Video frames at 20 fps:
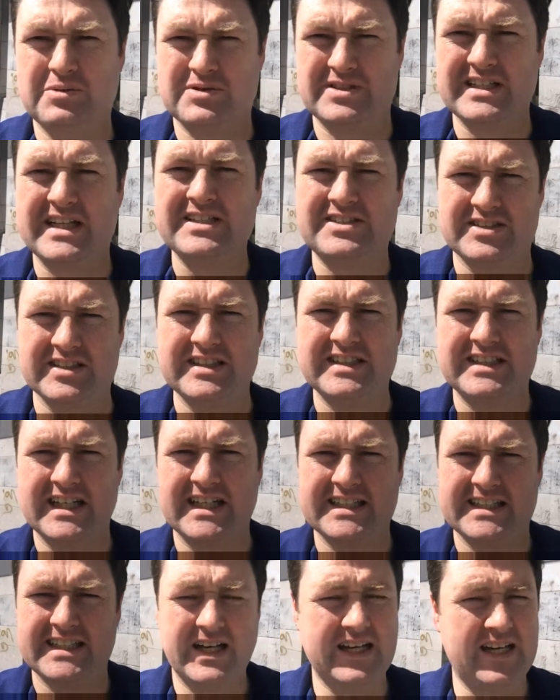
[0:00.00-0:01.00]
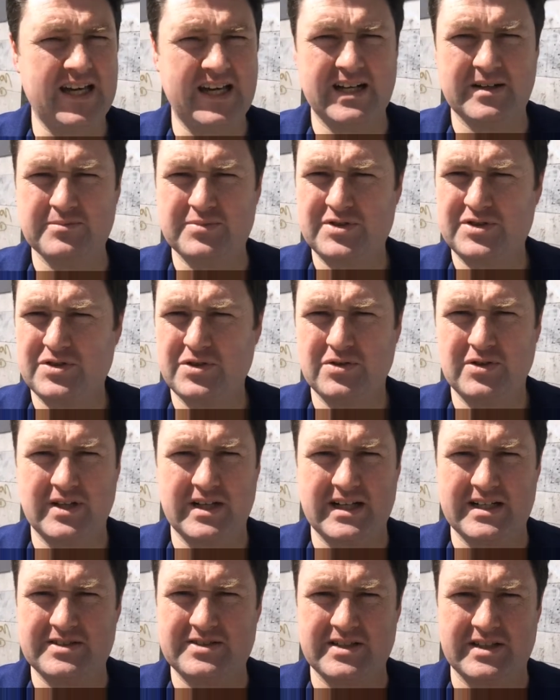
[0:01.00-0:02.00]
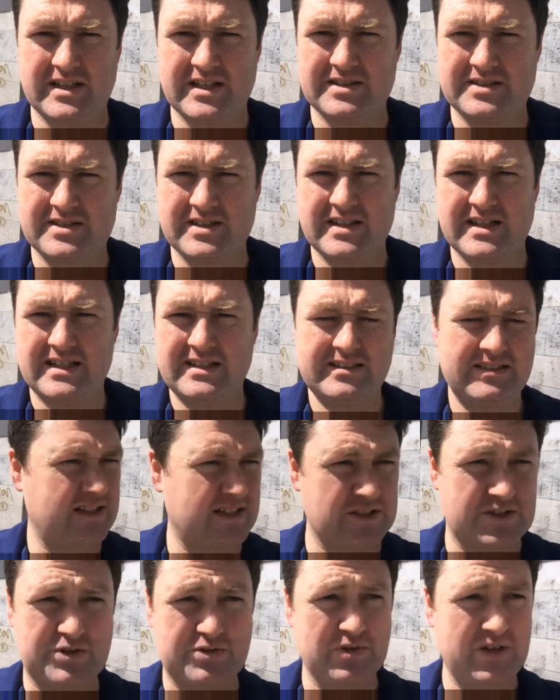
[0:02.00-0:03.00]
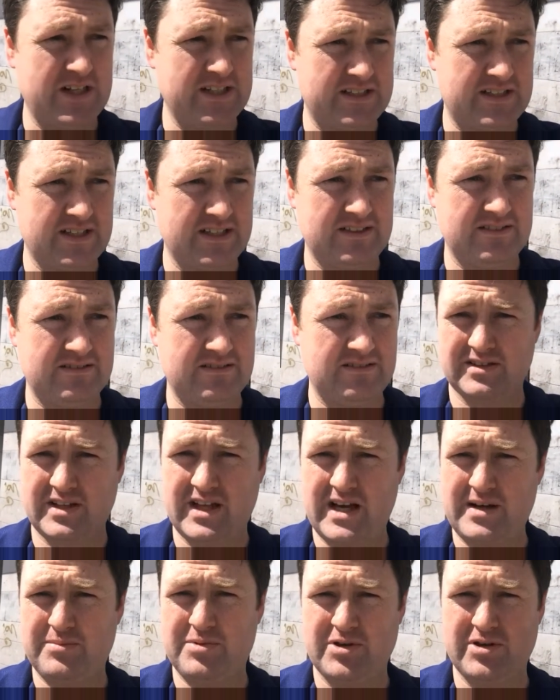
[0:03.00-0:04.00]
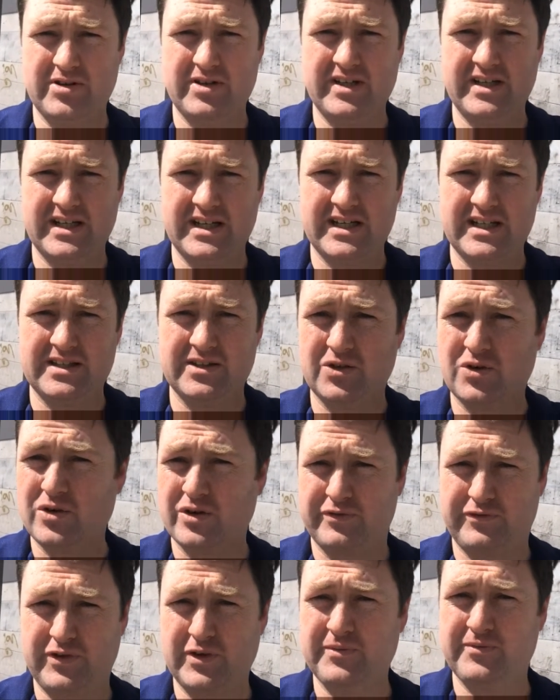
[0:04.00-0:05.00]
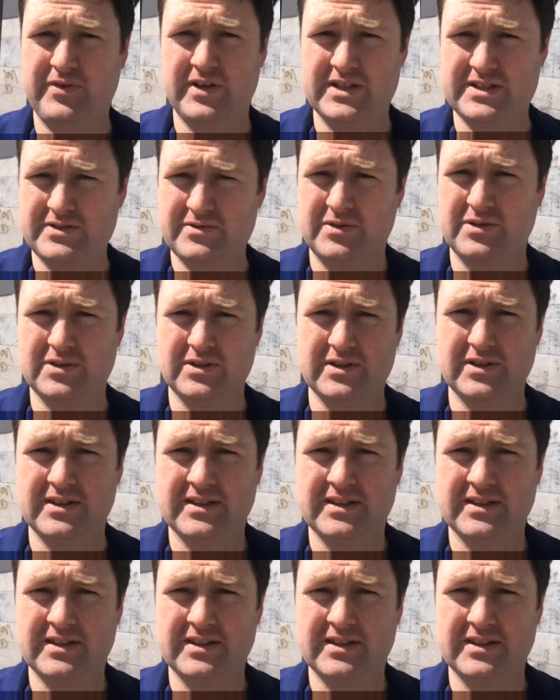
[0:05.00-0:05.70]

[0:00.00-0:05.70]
It was nicely done. Again, I'm so glad I said yes to that. And it's great that the library and the Cork Film Festival